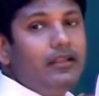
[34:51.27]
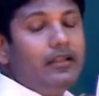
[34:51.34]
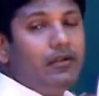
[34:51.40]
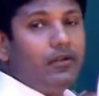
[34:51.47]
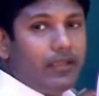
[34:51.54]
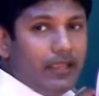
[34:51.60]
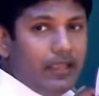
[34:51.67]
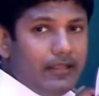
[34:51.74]

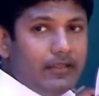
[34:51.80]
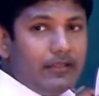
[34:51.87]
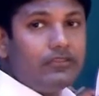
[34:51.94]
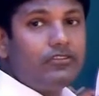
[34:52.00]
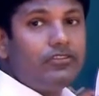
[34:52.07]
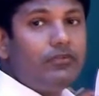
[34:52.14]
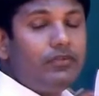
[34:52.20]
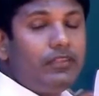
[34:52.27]
Okay?
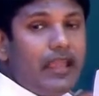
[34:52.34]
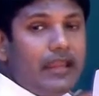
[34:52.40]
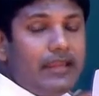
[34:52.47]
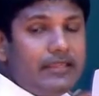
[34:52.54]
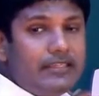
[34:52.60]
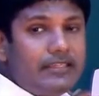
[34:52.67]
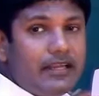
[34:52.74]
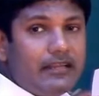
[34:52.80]
So with the
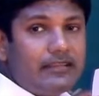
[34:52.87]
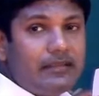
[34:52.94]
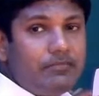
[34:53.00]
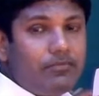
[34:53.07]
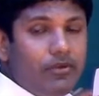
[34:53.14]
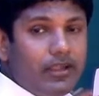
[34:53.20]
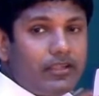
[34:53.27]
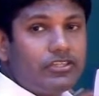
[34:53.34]
addition and
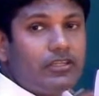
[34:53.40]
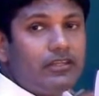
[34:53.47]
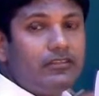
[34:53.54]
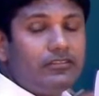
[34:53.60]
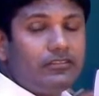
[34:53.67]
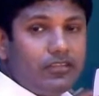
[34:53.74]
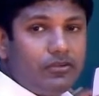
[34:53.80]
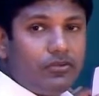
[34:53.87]
subtraction
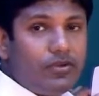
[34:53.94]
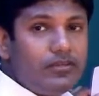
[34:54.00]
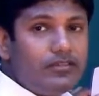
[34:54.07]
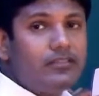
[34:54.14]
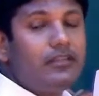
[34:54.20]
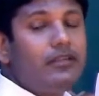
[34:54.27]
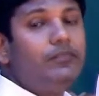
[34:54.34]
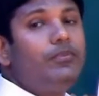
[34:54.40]

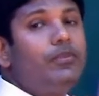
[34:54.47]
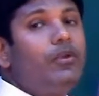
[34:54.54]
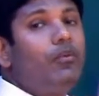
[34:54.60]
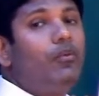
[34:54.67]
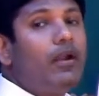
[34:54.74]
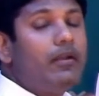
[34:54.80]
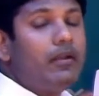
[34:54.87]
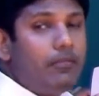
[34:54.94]
sequence,
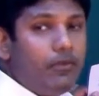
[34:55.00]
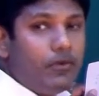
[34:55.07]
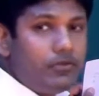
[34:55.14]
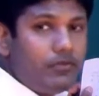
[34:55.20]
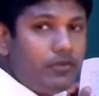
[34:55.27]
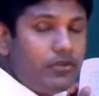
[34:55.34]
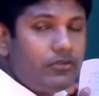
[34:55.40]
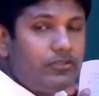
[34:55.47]
what approach
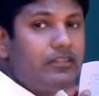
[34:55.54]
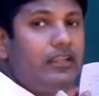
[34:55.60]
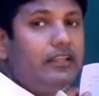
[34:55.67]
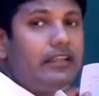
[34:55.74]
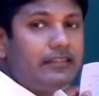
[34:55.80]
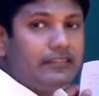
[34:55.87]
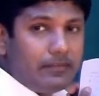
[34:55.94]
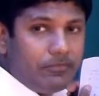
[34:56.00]
we use?
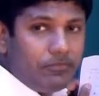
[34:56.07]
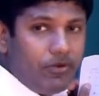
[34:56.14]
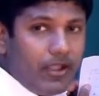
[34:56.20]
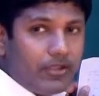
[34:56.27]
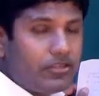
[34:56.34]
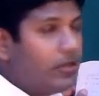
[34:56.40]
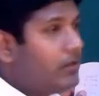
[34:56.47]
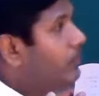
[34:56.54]
The
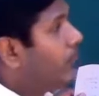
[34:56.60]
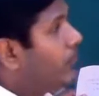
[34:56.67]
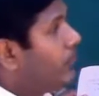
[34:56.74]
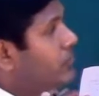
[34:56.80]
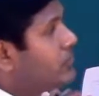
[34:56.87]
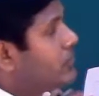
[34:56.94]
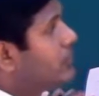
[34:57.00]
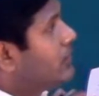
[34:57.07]
subtraction
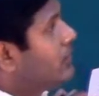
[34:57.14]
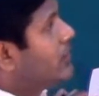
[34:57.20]
approach.